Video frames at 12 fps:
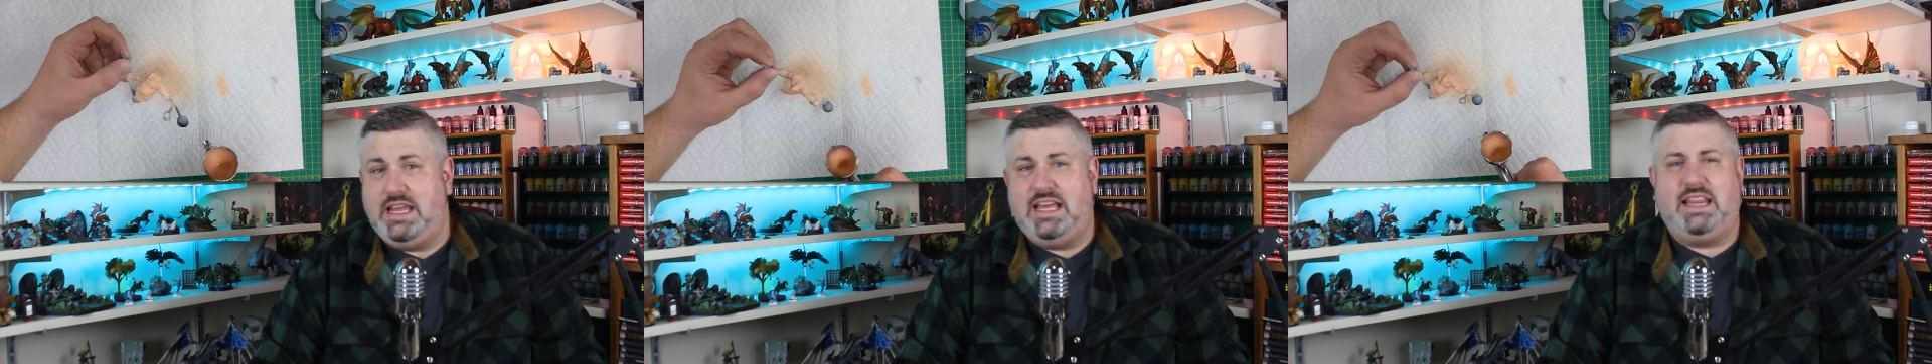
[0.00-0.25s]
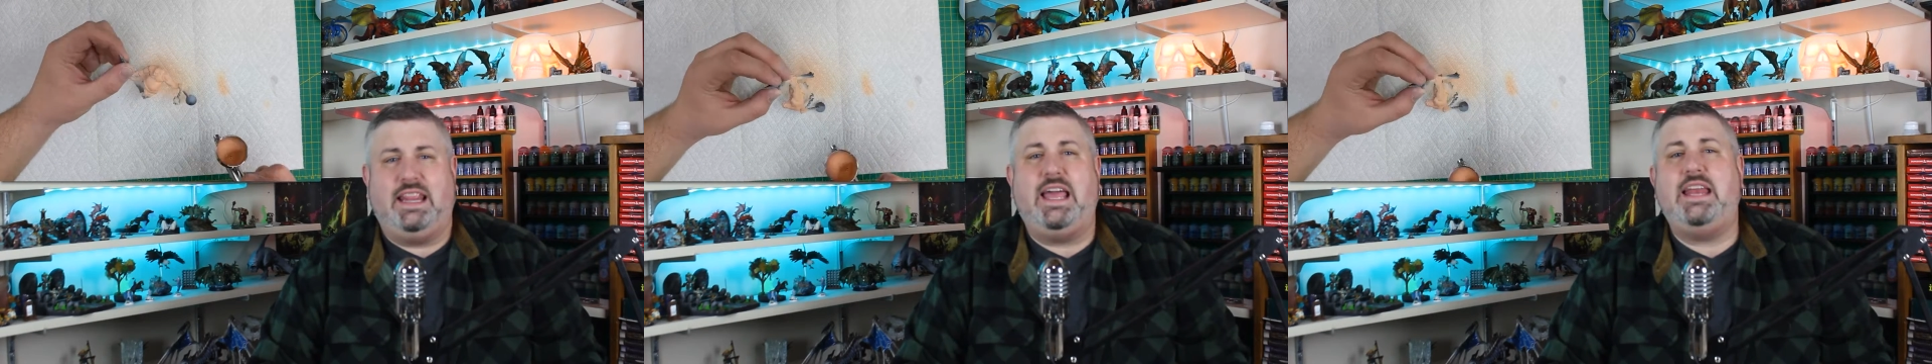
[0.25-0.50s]

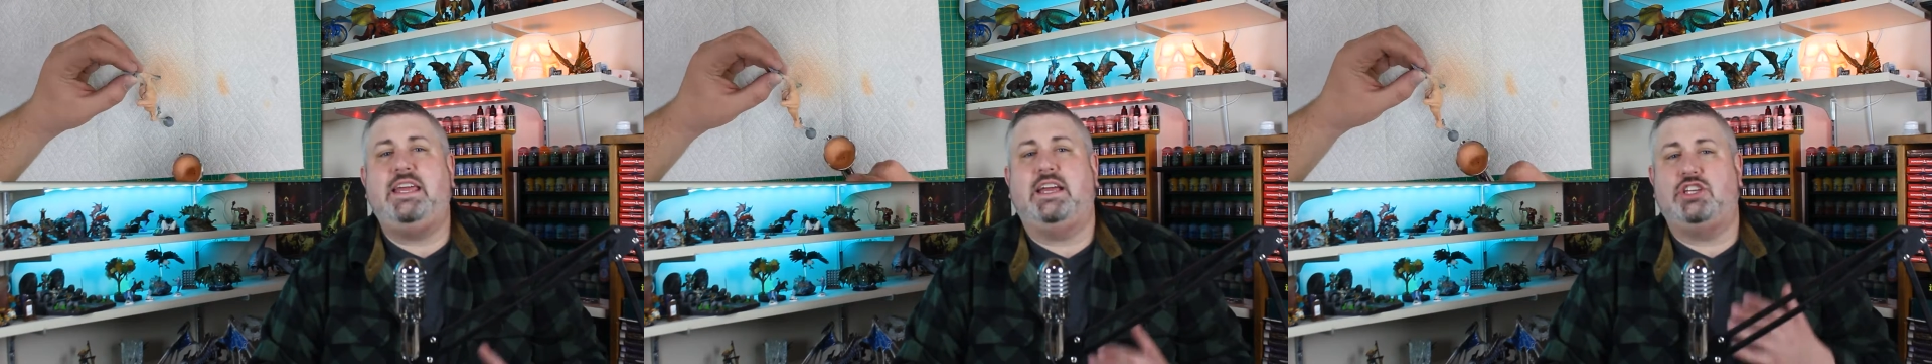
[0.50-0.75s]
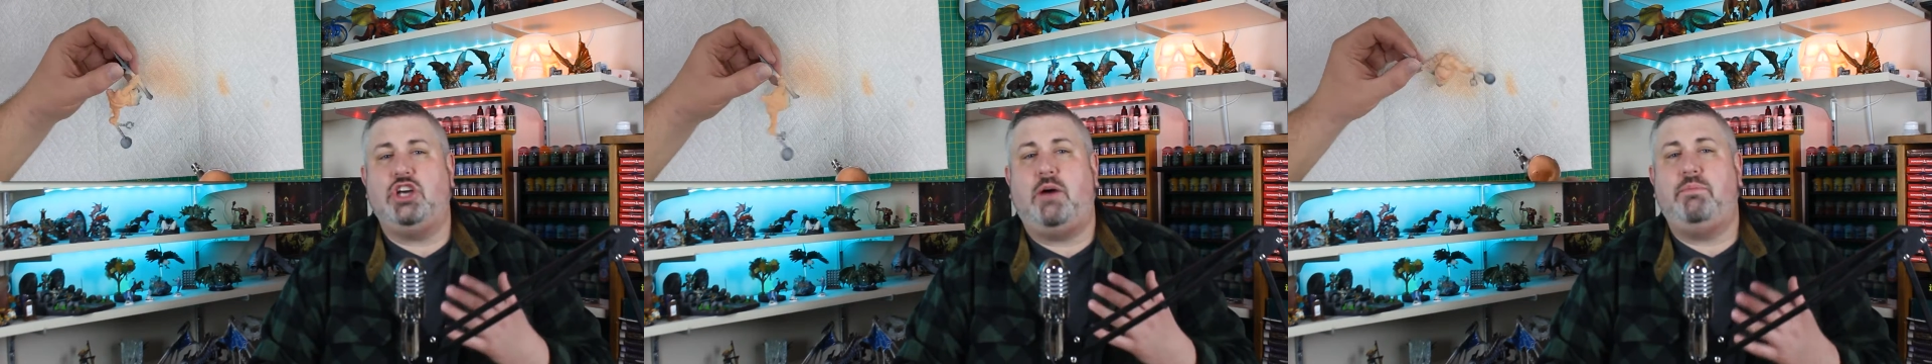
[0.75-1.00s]
landing
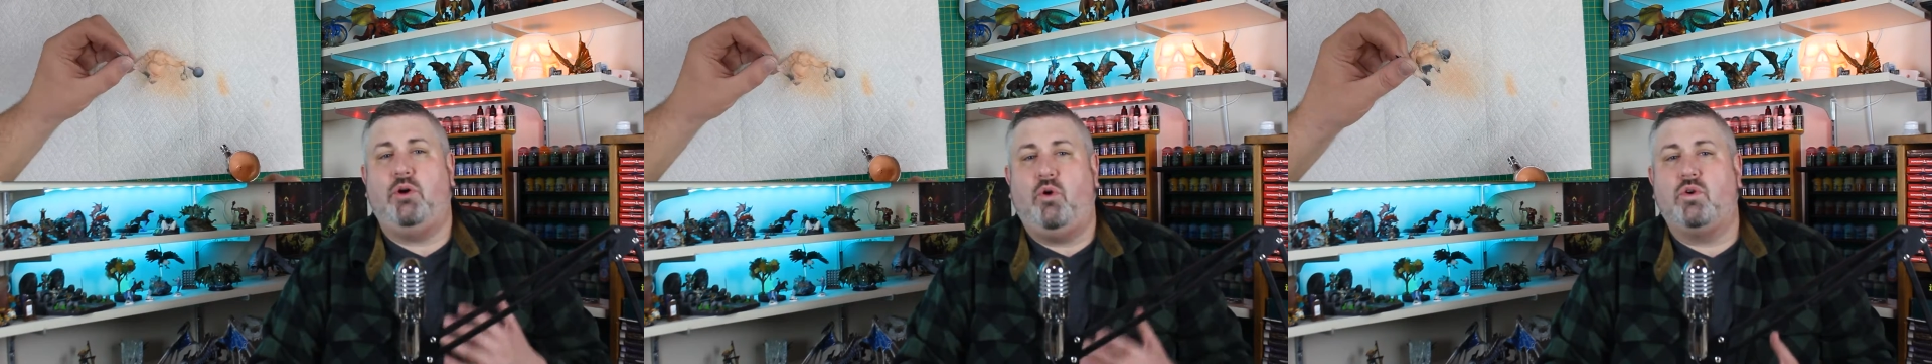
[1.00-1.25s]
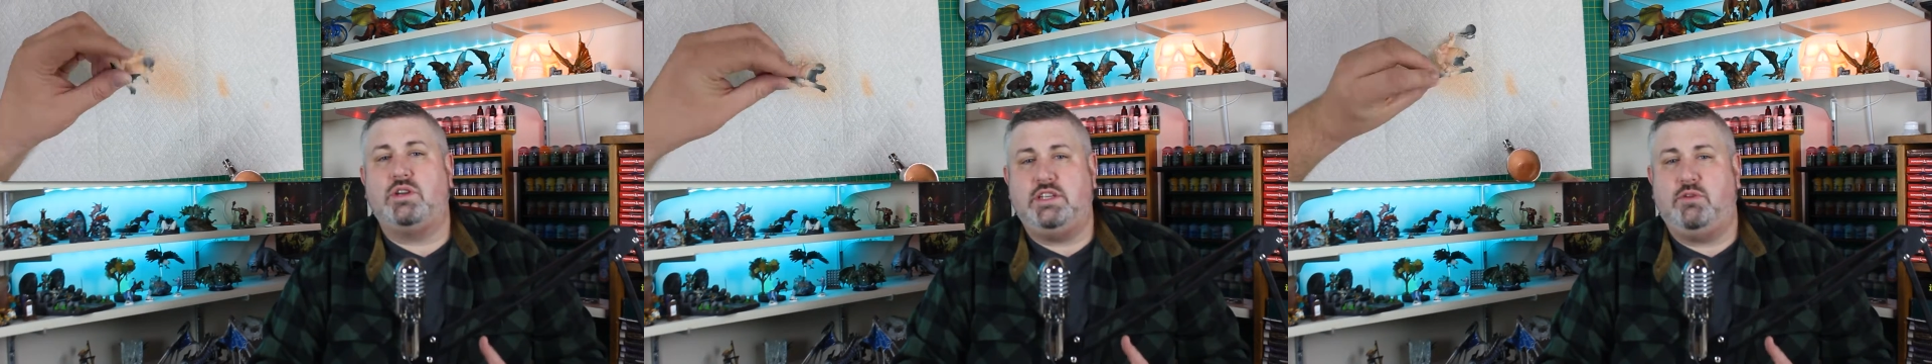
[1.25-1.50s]
atop the
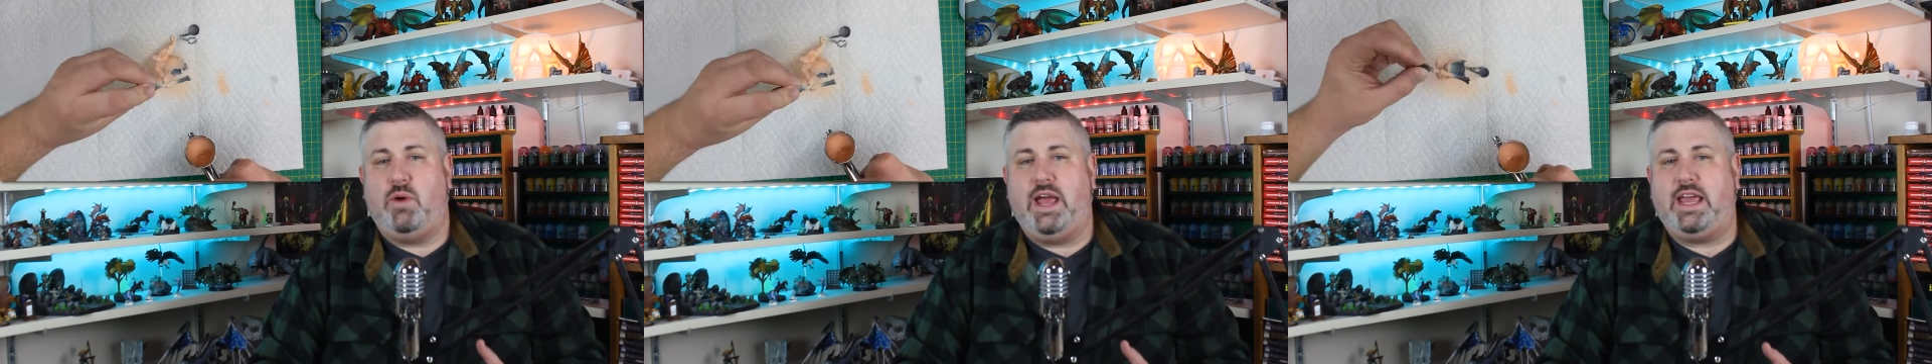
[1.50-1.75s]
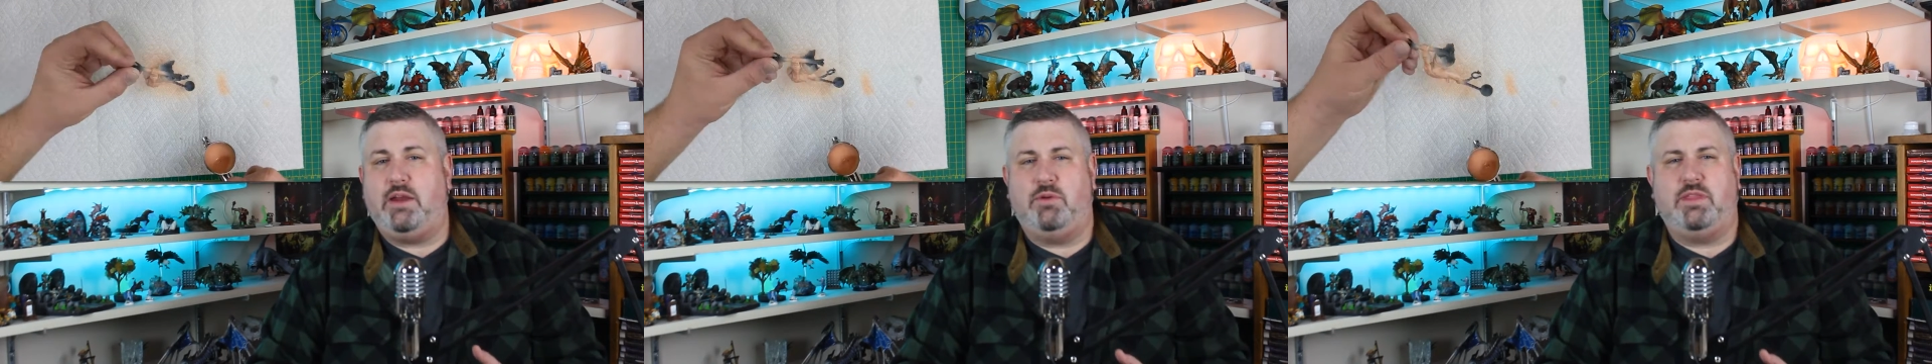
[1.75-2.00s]
horse and
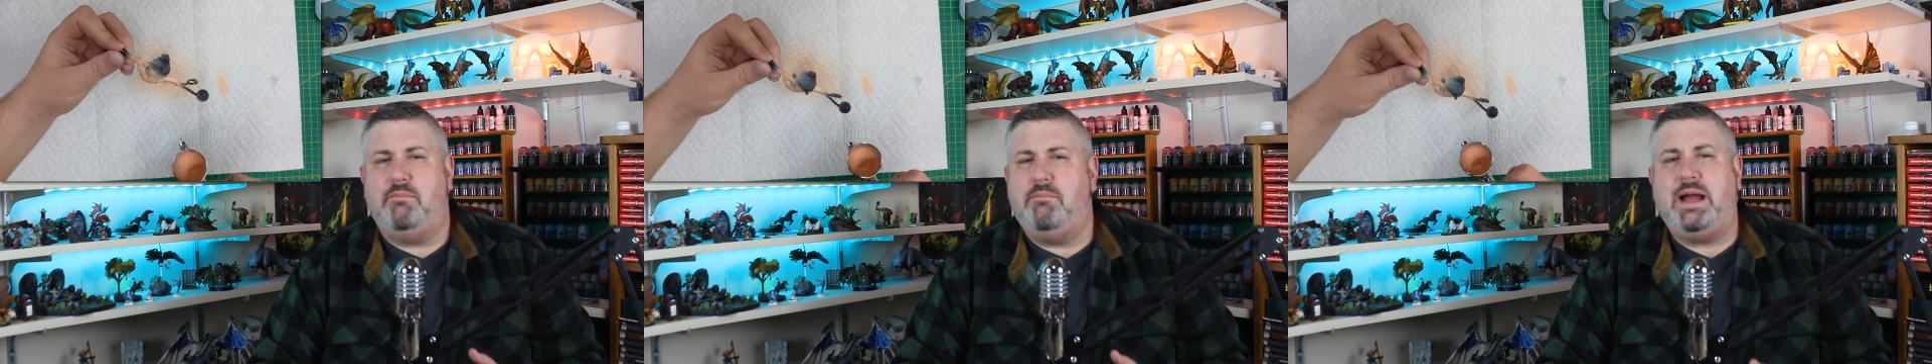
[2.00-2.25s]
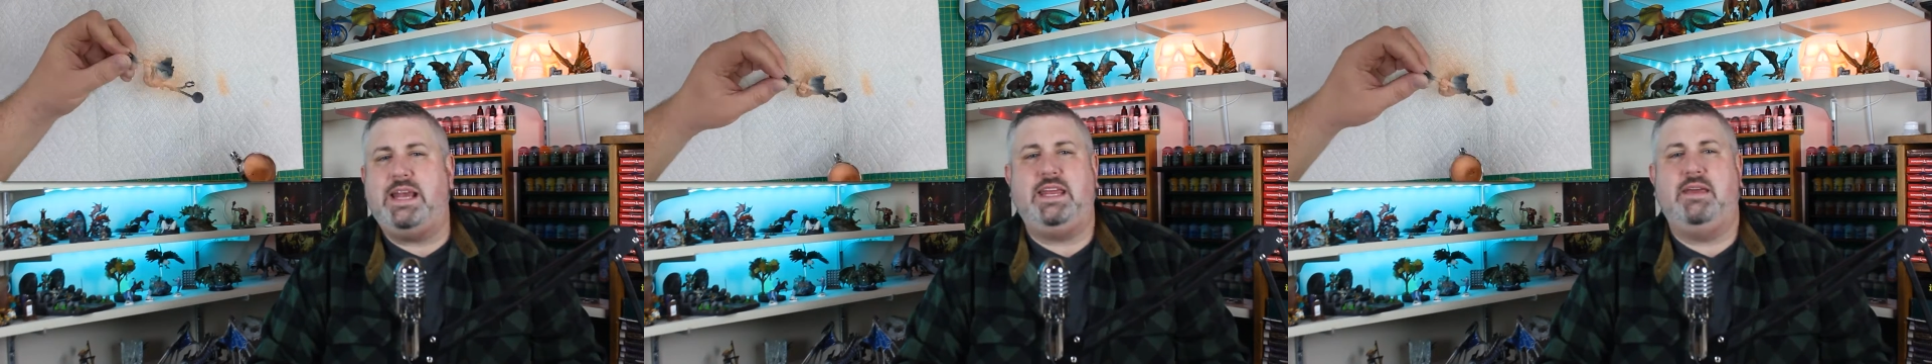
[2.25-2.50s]
wagon with a
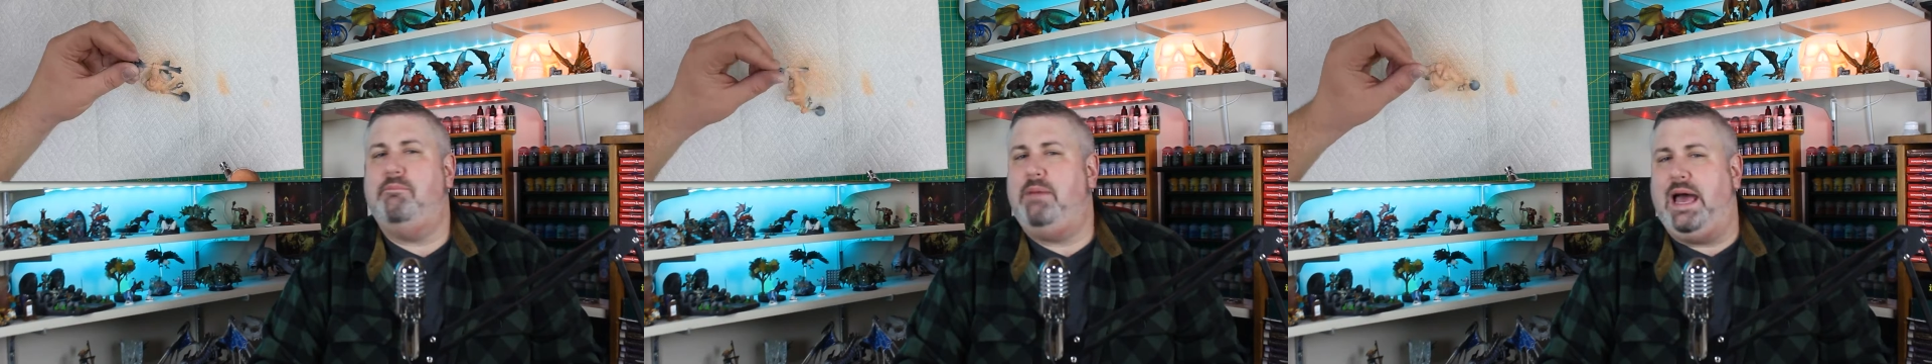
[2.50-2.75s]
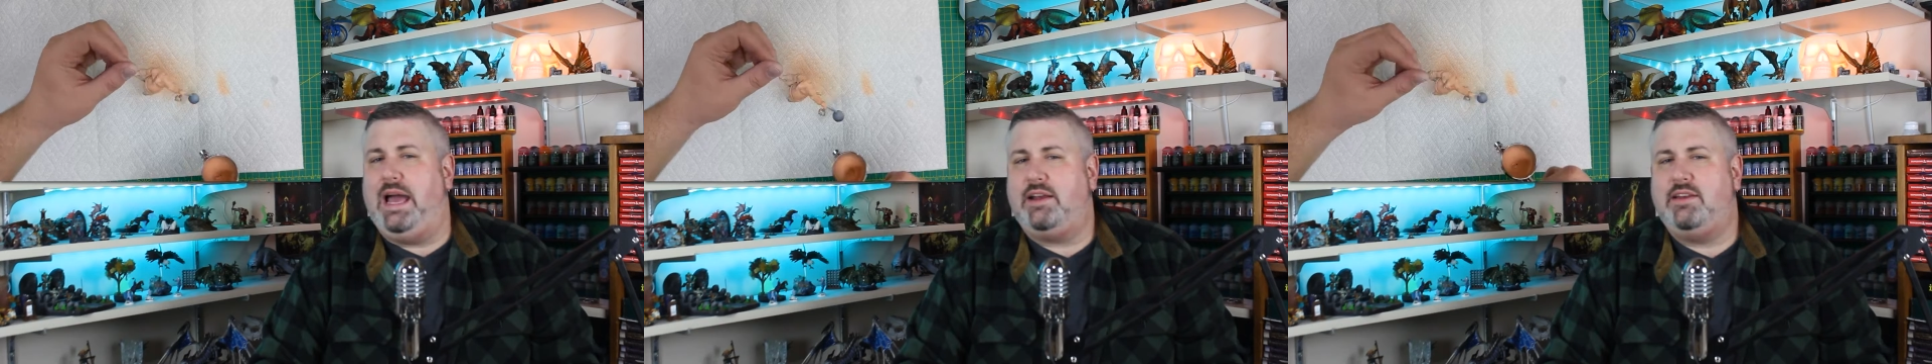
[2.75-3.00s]
mighty
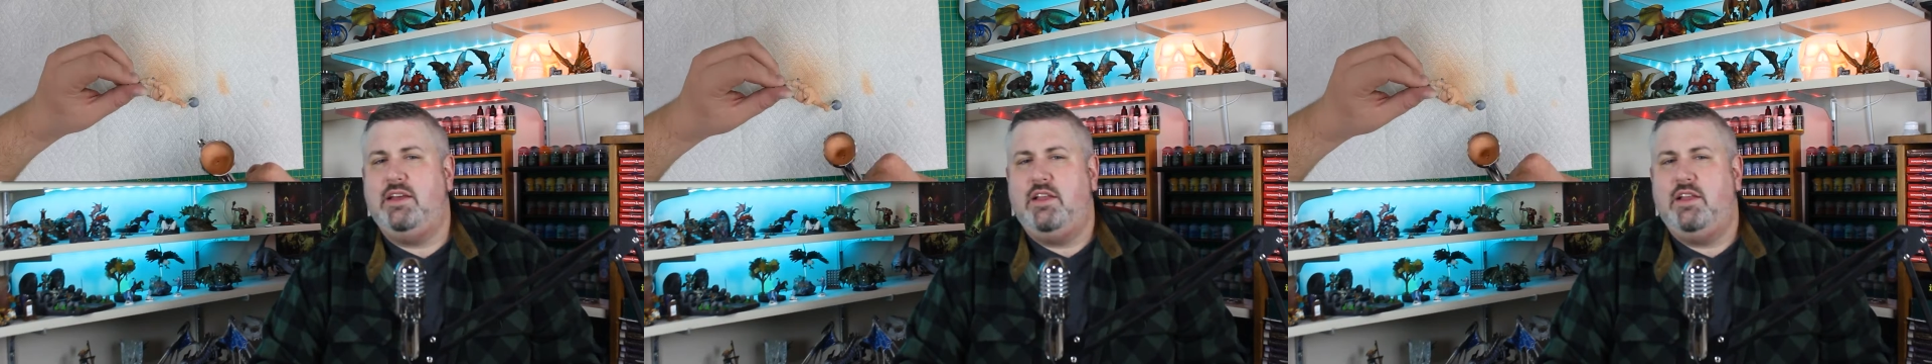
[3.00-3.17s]
impact,